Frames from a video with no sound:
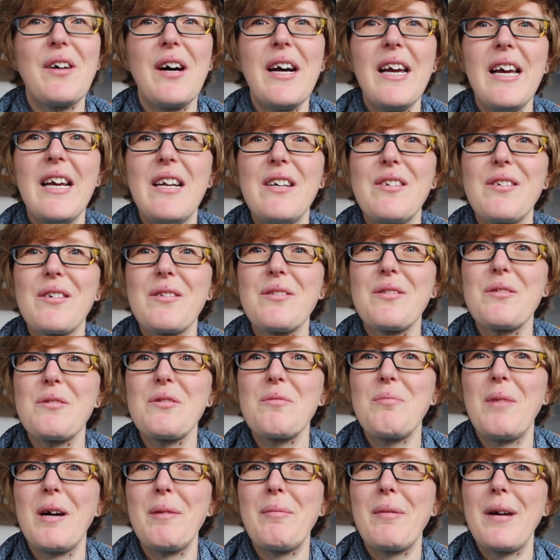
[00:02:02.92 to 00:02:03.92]
had
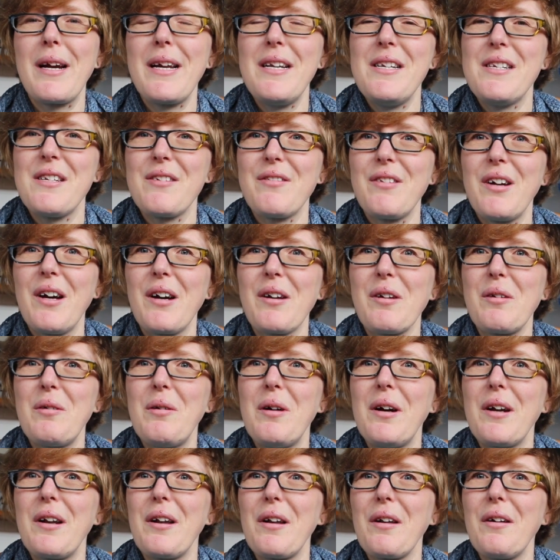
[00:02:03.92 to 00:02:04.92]
jostled my brains around
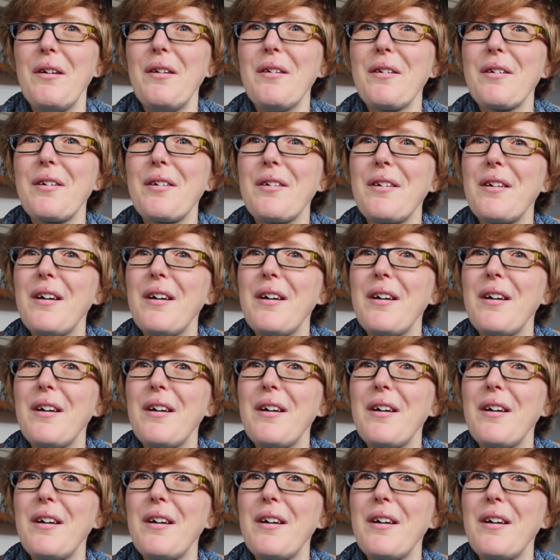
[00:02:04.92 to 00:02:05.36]
quite a lot.